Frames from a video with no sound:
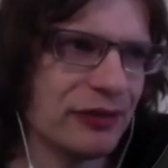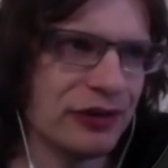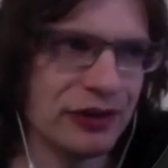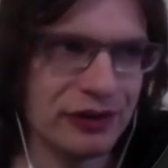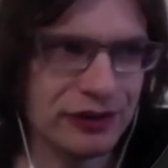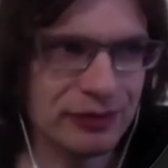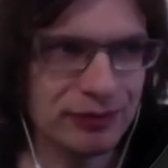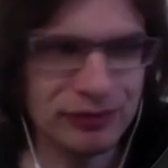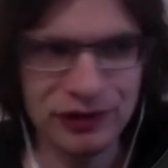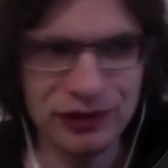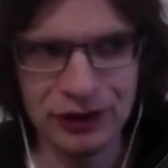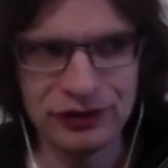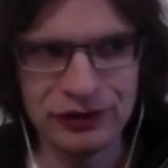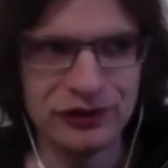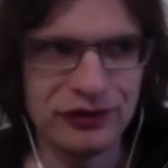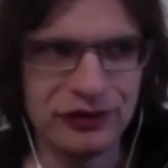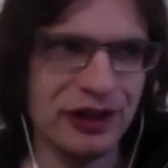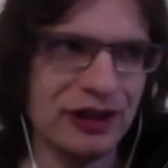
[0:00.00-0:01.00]
Just
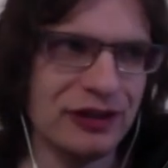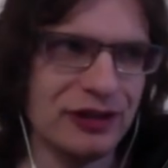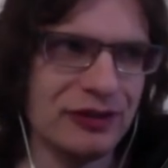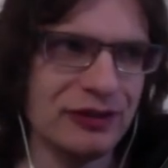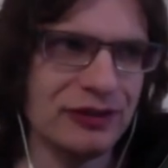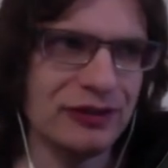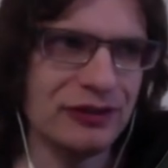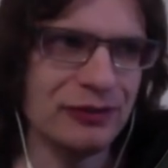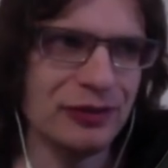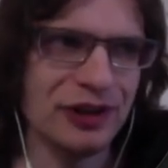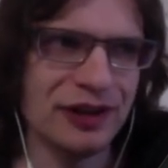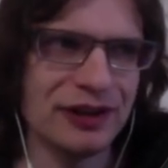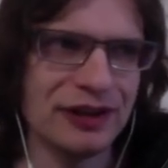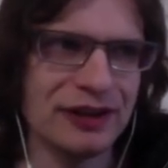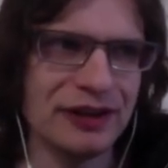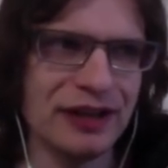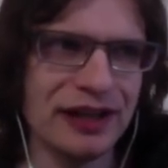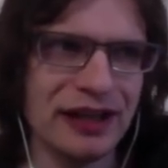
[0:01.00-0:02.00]
then we
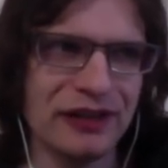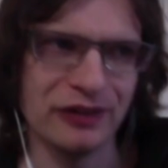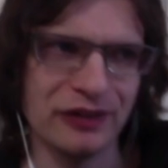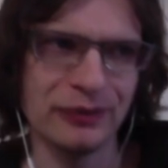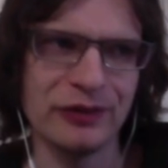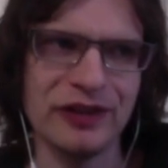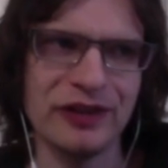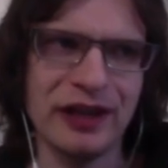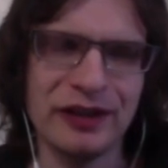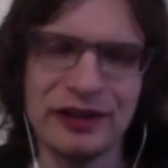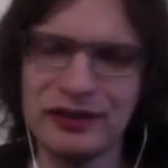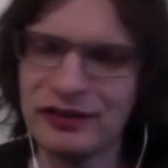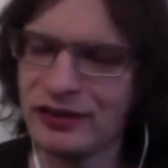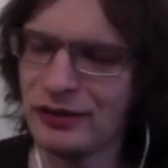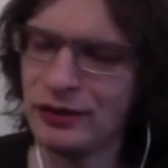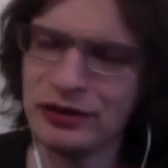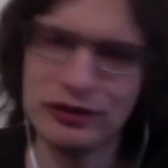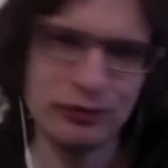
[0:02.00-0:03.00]
didn't like how something was
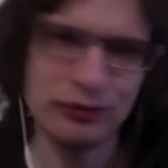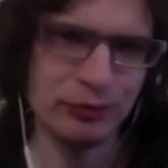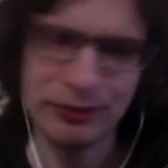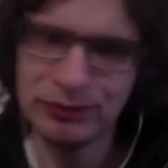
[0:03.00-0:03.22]
sounding, so